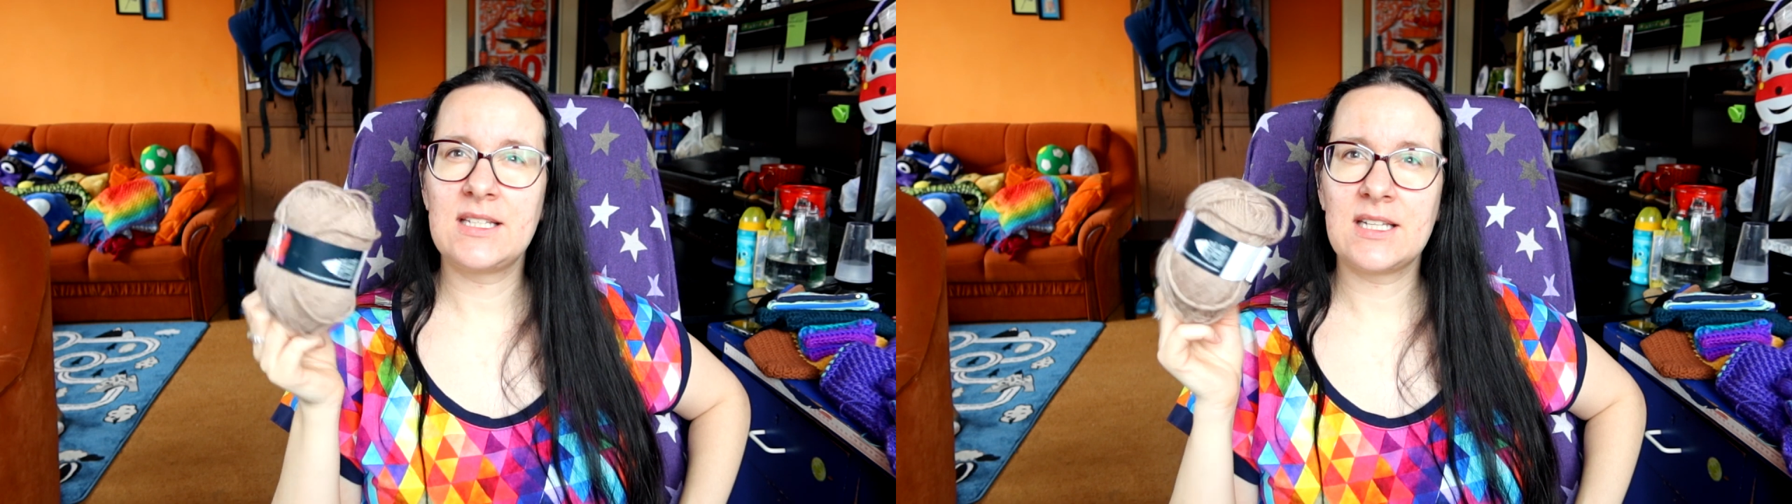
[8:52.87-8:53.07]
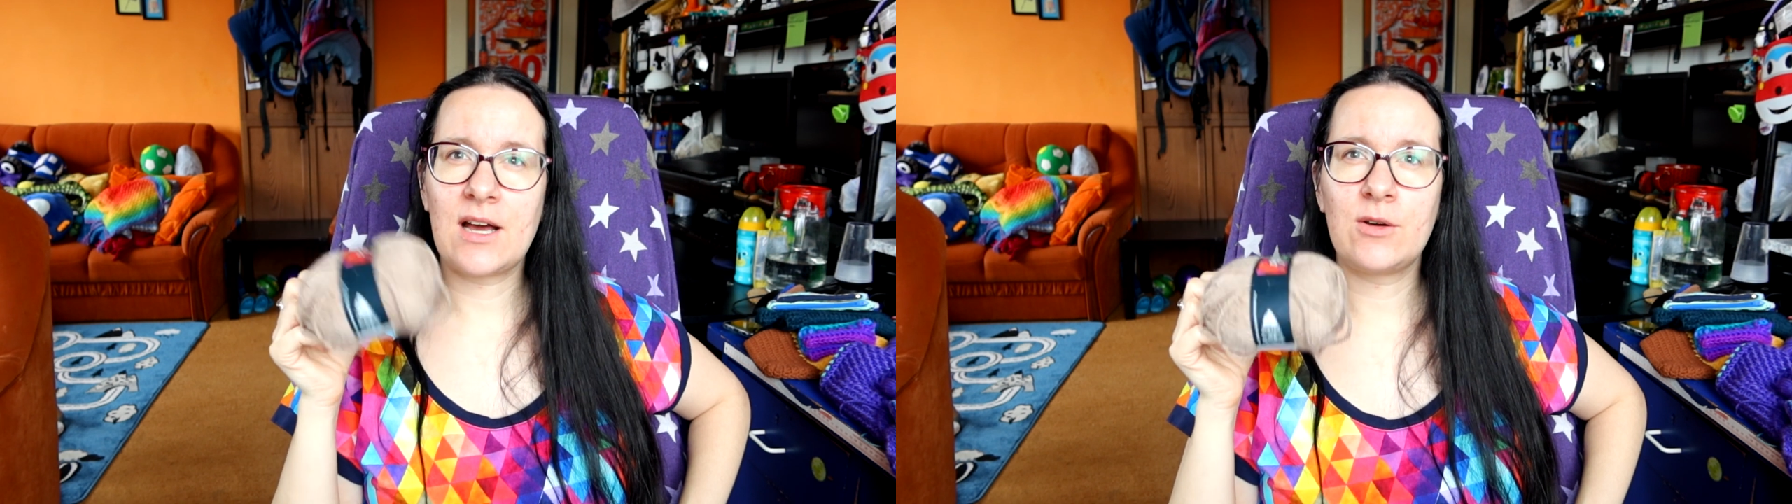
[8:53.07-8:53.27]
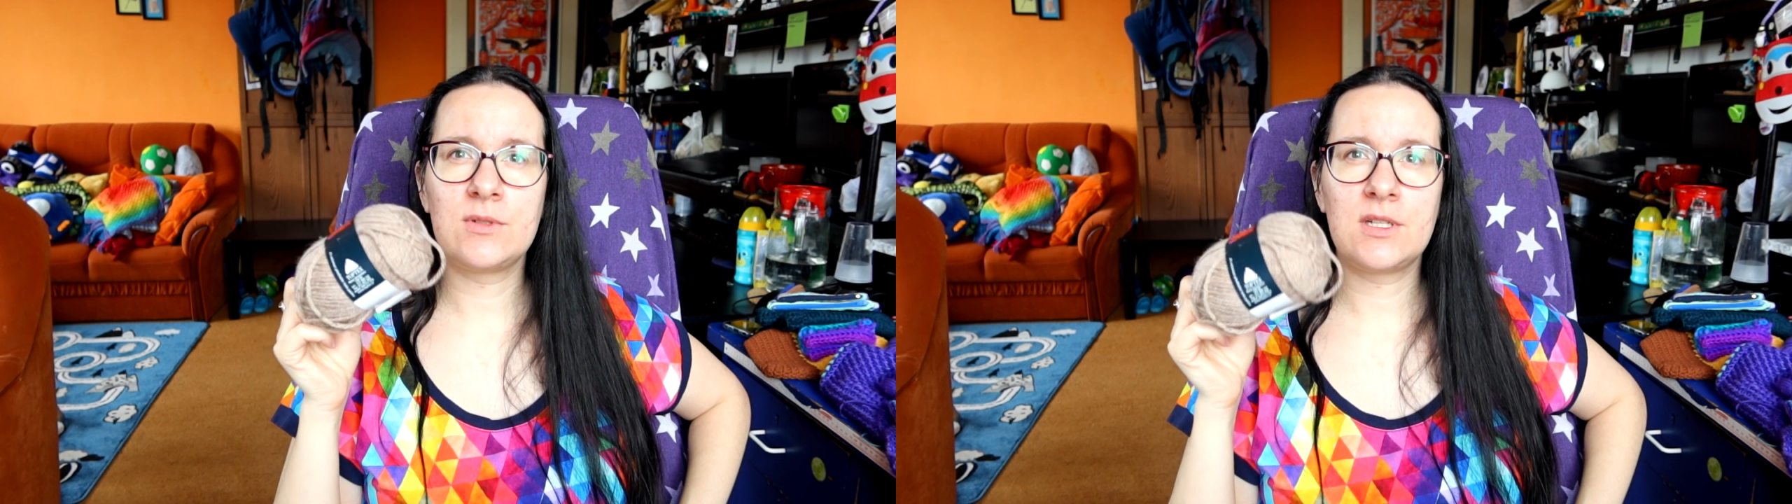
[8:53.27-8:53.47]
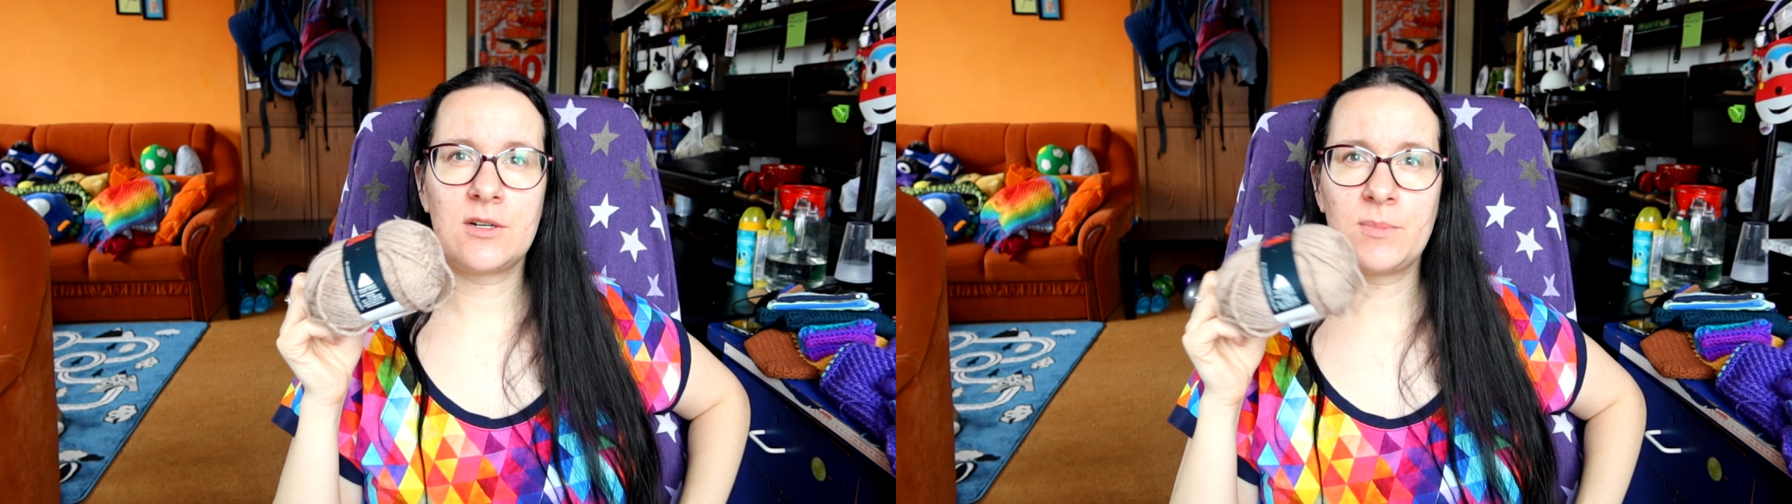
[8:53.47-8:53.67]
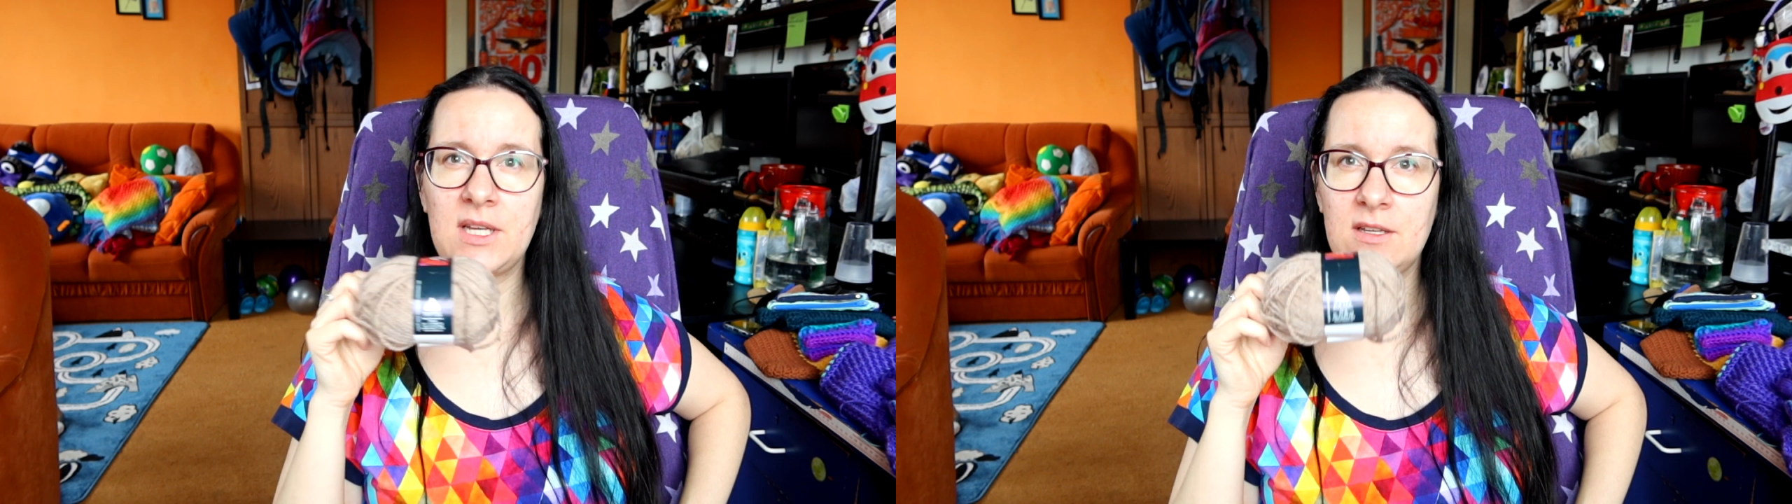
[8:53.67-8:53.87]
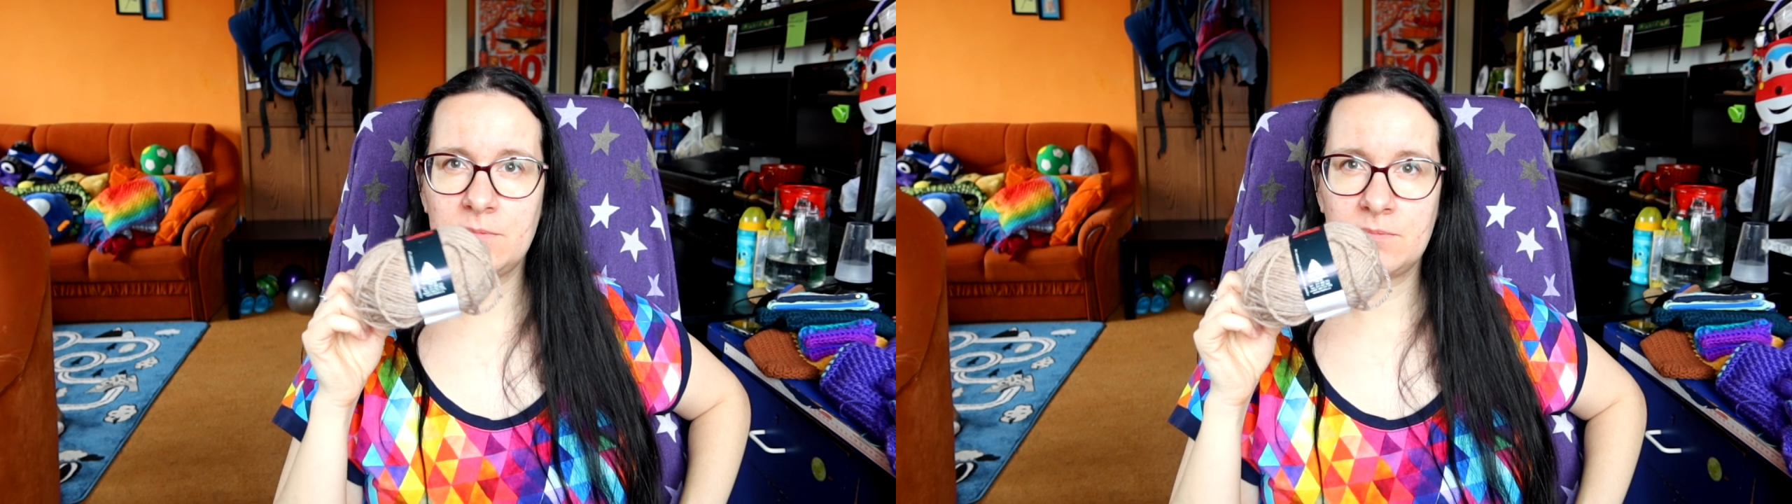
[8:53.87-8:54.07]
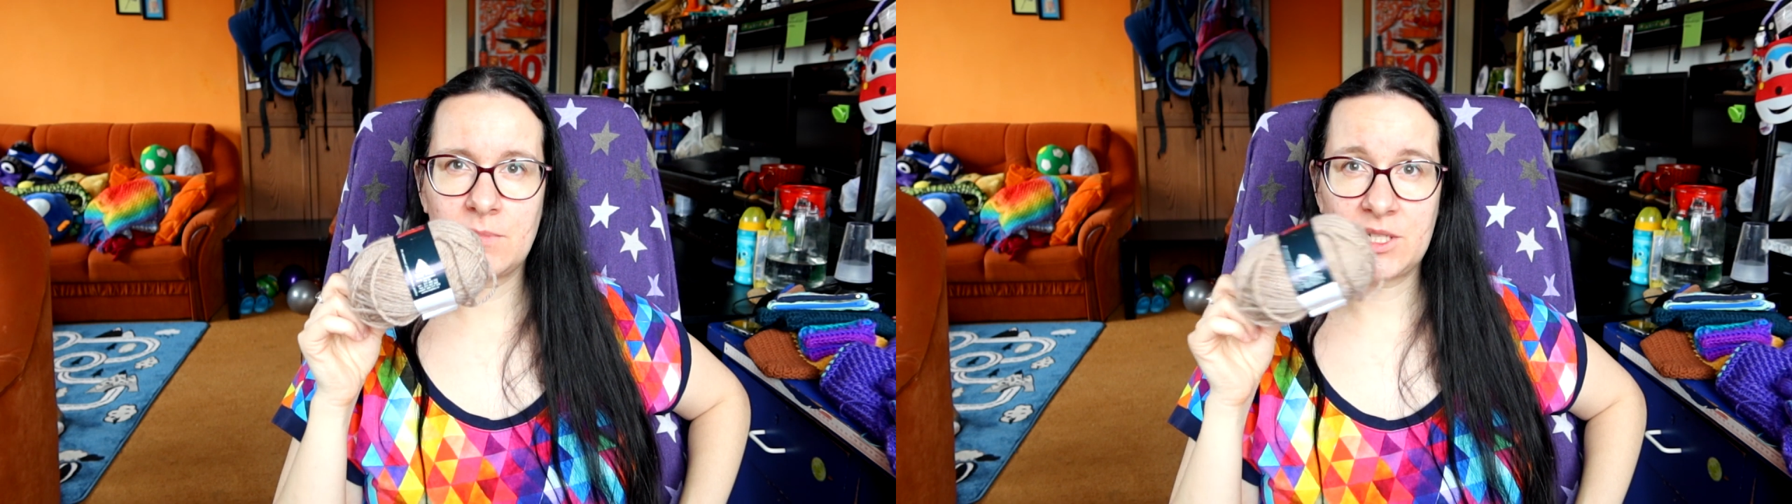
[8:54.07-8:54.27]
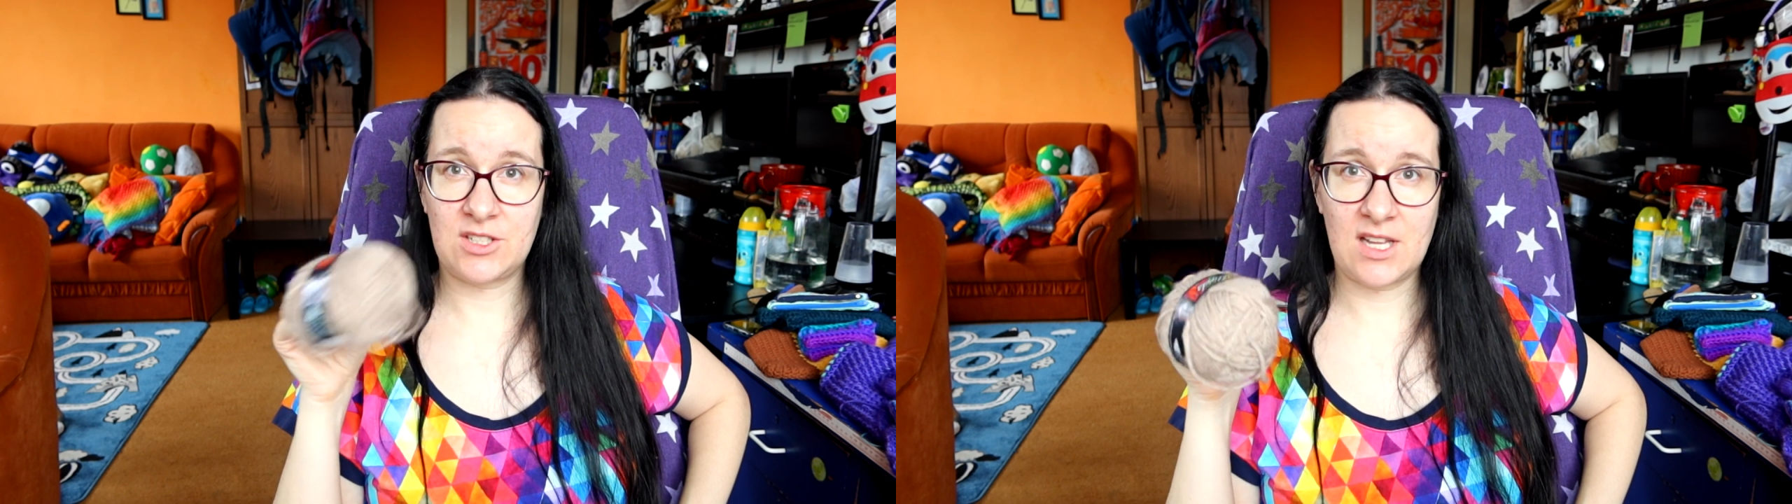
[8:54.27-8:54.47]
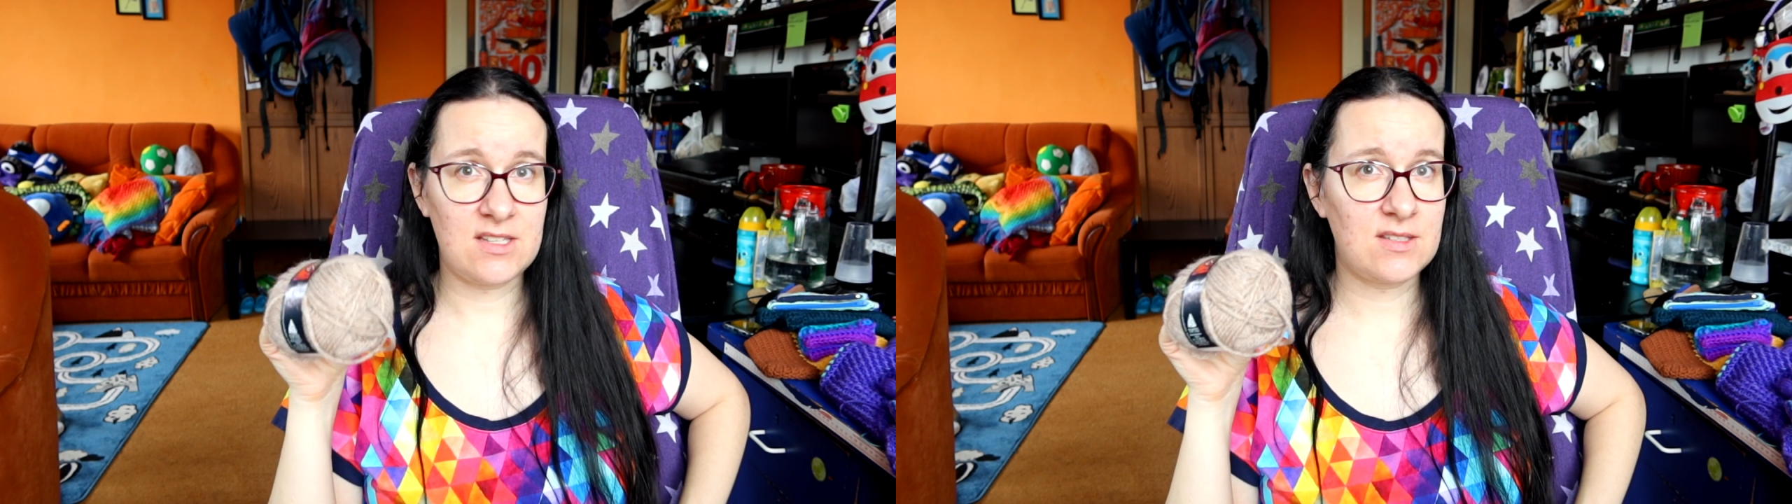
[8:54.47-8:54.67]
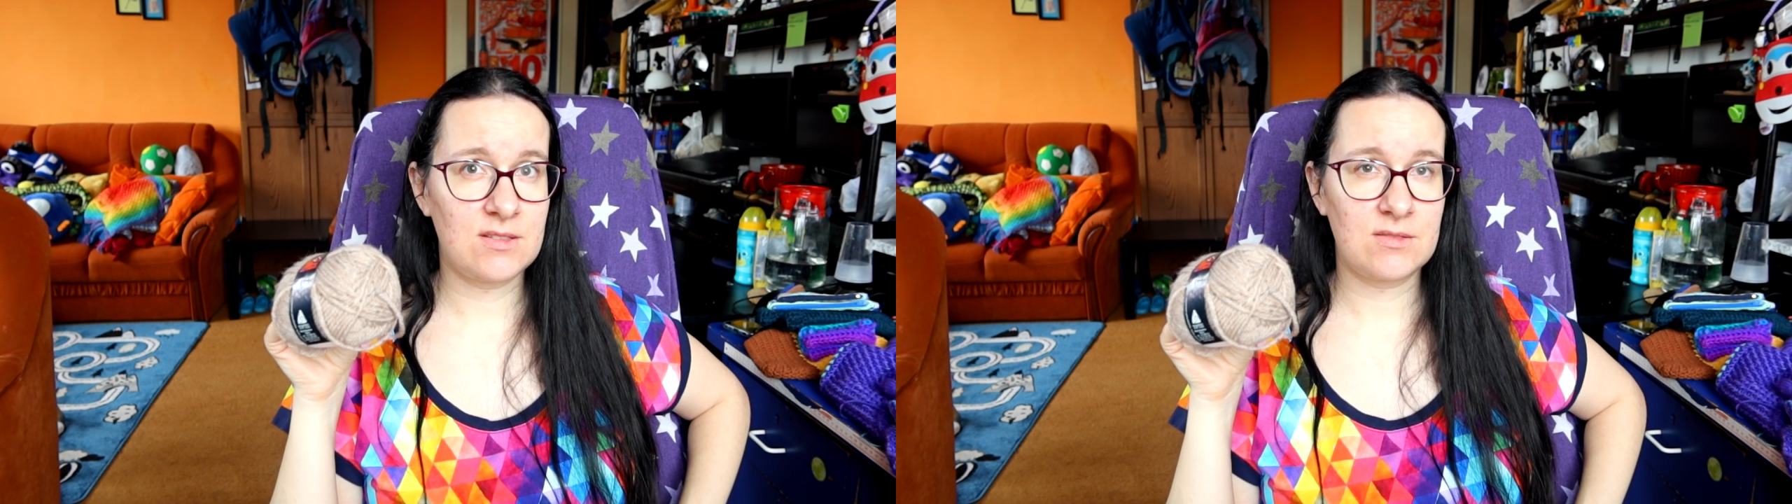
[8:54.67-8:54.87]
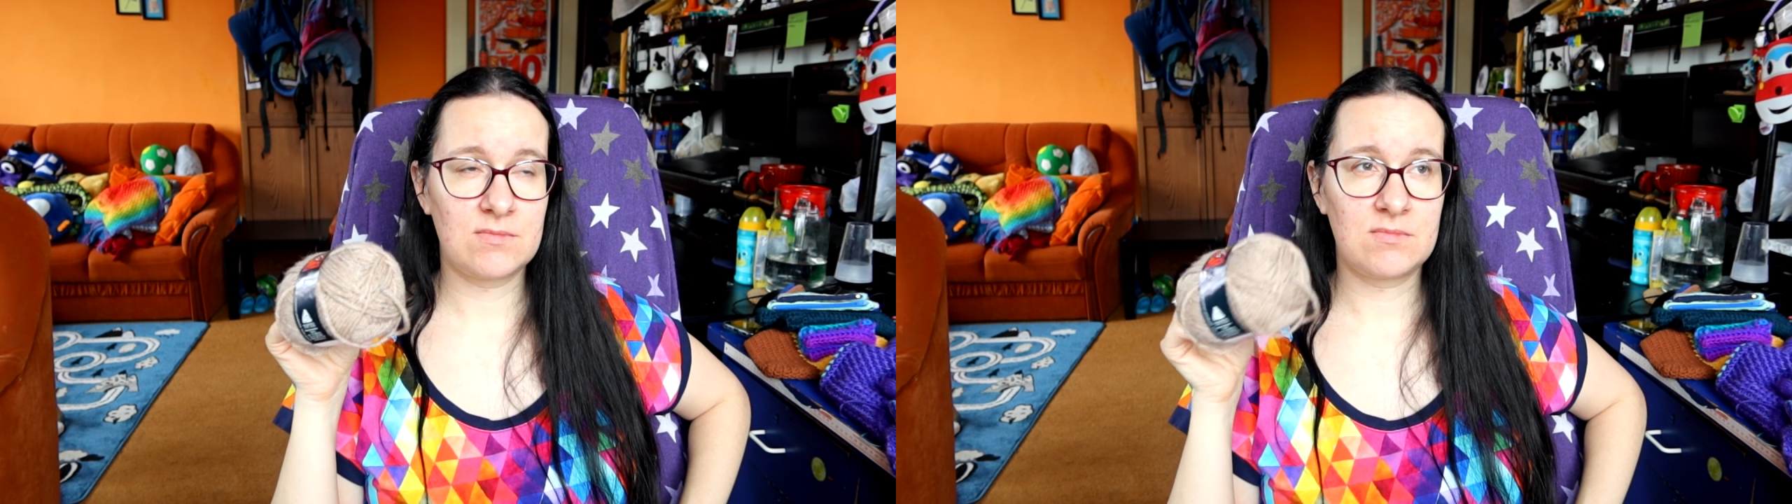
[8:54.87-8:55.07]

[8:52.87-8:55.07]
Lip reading: now they're making much less,